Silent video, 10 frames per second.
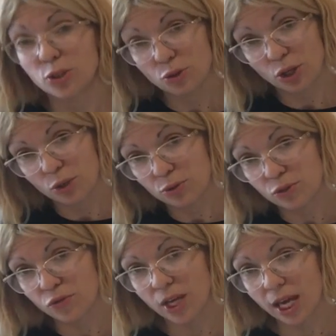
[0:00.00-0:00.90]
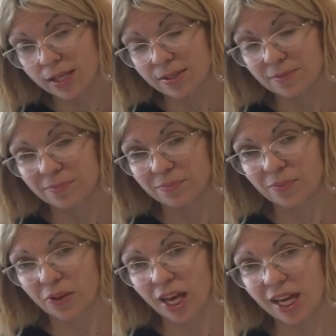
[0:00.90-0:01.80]
into accusative case.
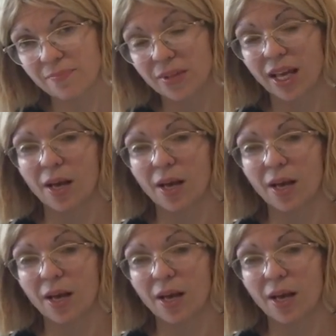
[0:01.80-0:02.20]
Okay?